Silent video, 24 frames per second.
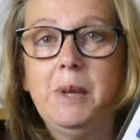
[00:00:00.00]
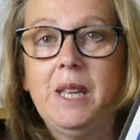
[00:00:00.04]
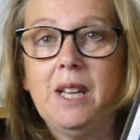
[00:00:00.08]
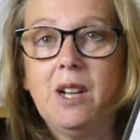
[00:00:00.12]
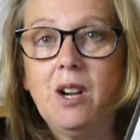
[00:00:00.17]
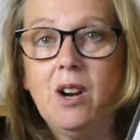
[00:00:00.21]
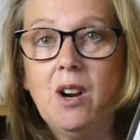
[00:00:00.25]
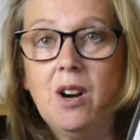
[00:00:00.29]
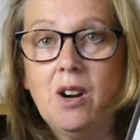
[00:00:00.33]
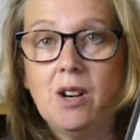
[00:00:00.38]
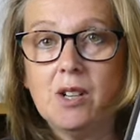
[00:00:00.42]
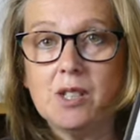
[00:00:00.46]

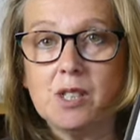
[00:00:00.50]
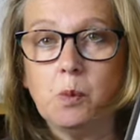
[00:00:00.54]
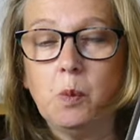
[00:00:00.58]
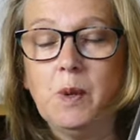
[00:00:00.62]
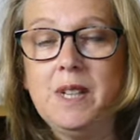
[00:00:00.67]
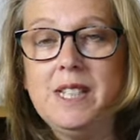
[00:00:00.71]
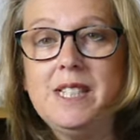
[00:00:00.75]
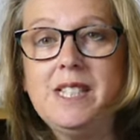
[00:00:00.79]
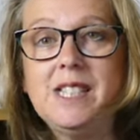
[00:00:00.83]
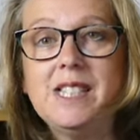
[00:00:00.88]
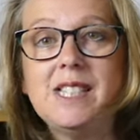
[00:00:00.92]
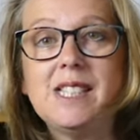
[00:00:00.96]
because
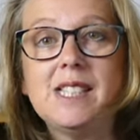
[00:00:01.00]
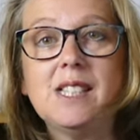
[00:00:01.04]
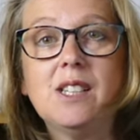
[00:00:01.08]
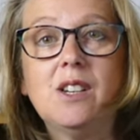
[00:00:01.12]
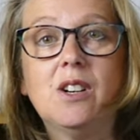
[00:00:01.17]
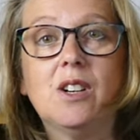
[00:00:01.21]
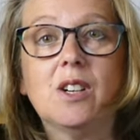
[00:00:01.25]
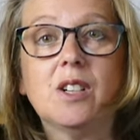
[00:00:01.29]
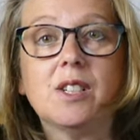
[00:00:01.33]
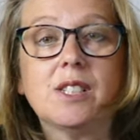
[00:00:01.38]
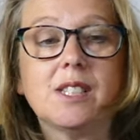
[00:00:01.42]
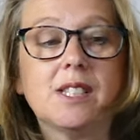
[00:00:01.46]
we
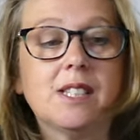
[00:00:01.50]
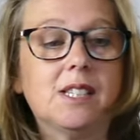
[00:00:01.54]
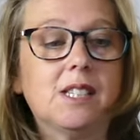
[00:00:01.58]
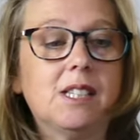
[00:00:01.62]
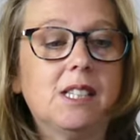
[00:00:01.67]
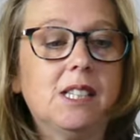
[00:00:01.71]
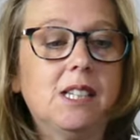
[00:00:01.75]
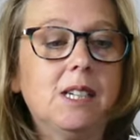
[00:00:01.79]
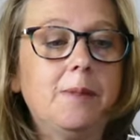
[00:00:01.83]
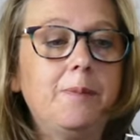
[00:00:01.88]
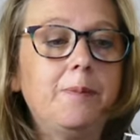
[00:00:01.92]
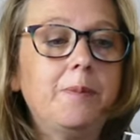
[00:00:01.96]

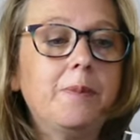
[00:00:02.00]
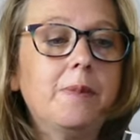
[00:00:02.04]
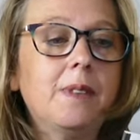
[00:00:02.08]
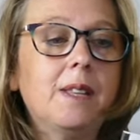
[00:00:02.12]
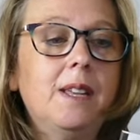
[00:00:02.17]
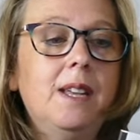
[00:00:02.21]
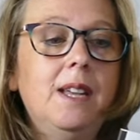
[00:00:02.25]
discussed that